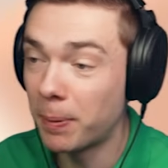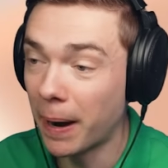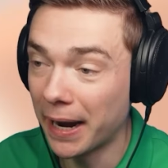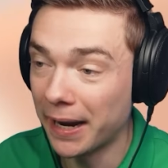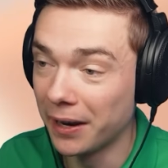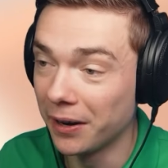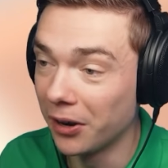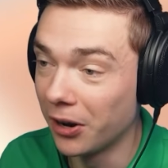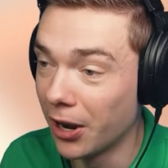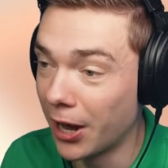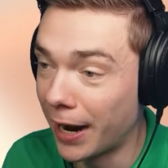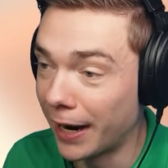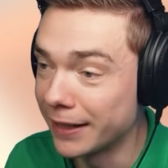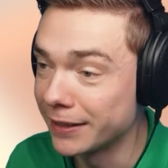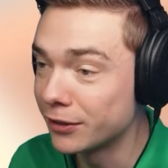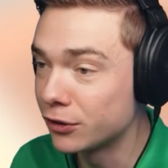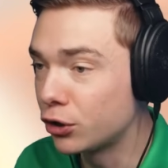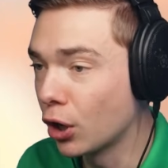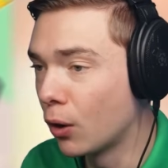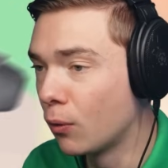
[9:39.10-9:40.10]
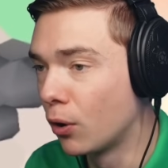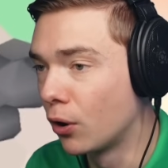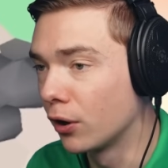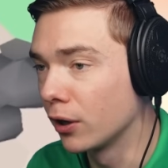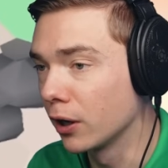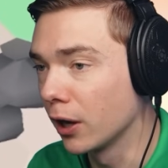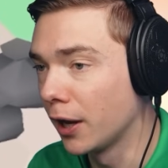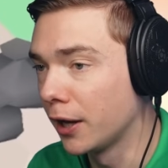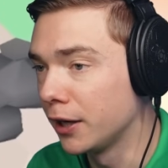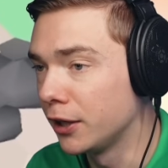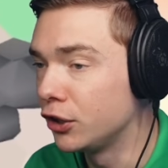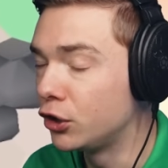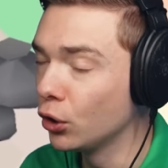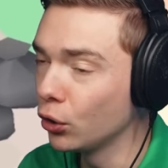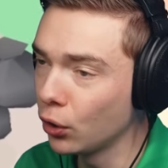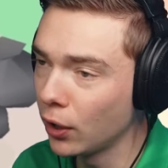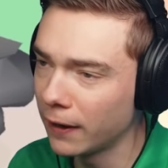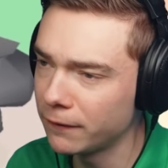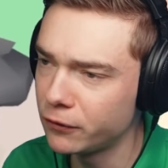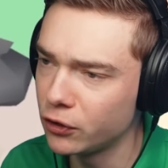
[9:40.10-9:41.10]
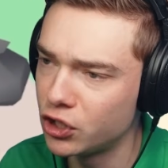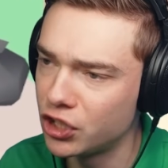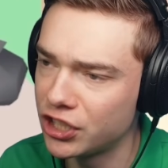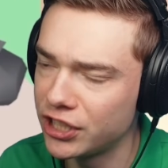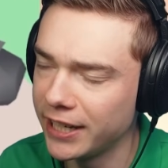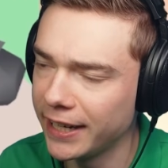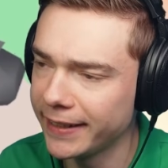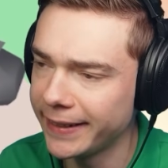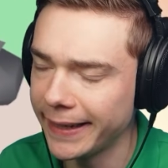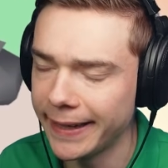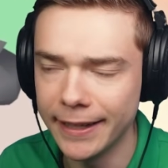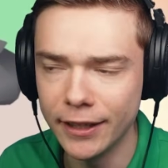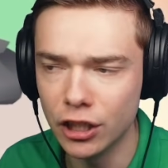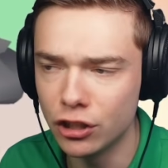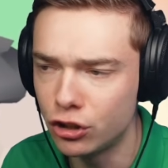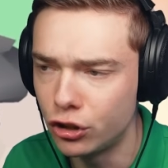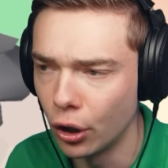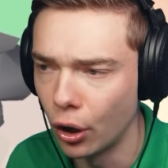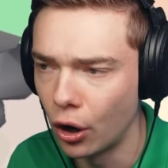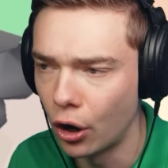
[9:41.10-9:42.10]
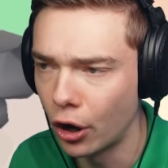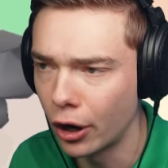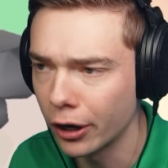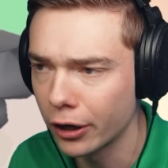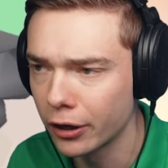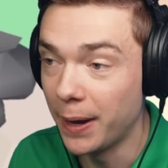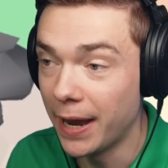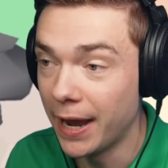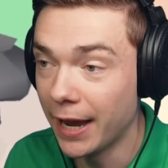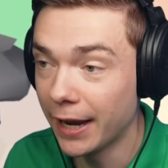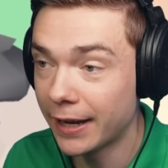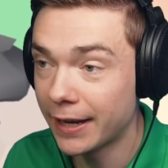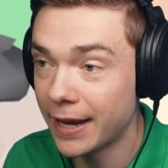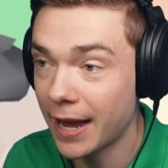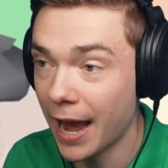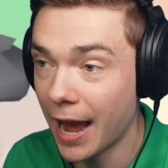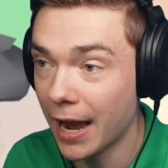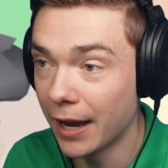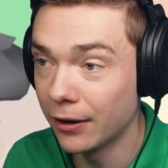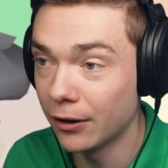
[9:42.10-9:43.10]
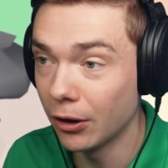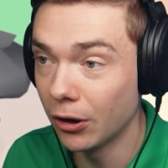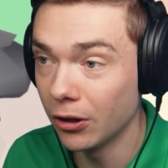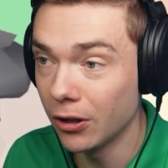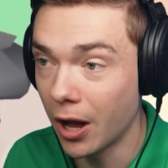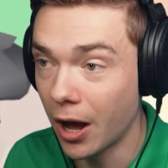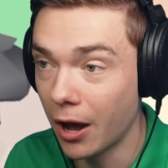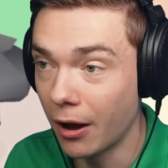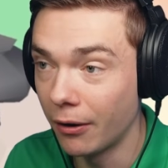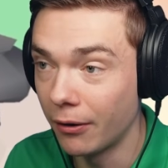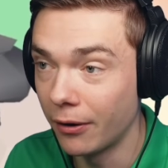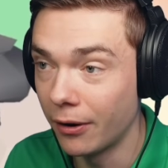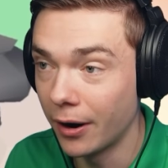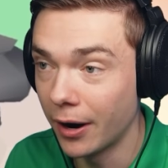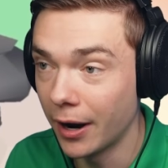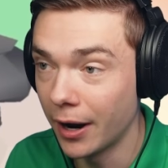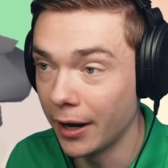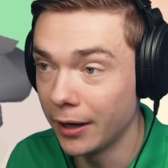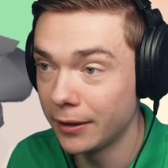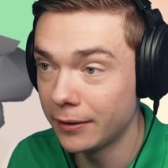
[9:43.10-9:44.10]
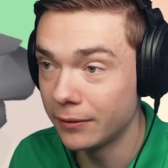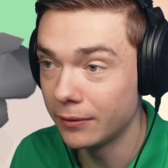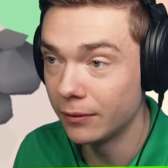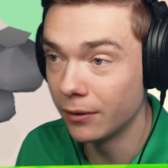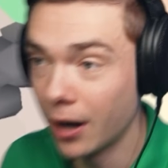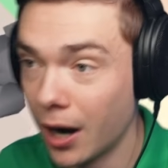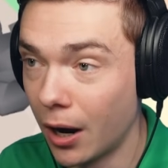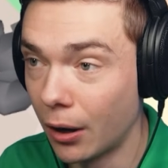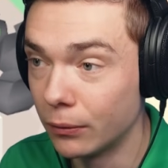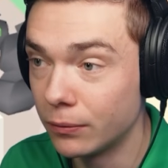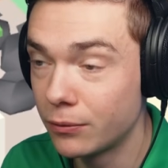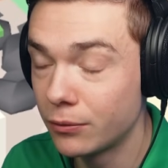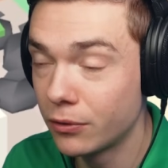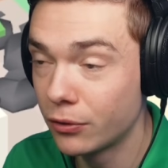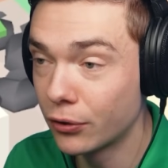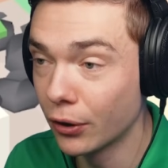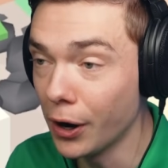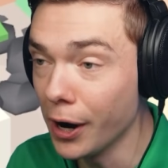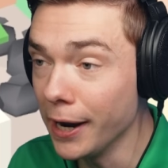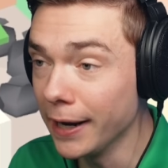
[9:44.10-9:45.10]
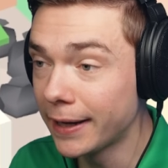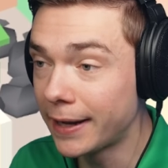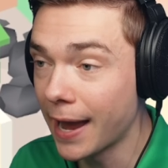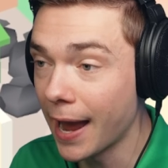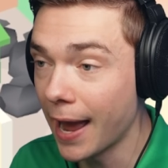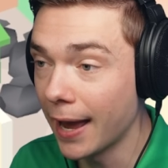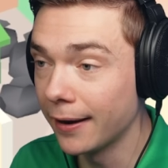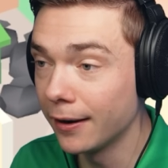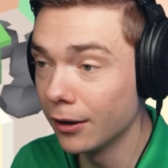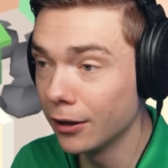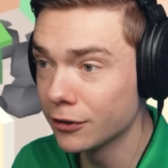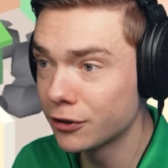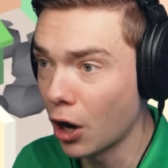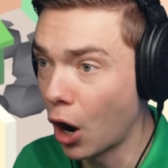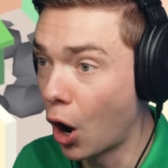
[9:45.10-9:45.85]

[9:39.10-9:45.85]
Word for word: buy a light. Don't worry, lady. You don't have to sit in the dark. Big candle. All right. Wow. Three candles.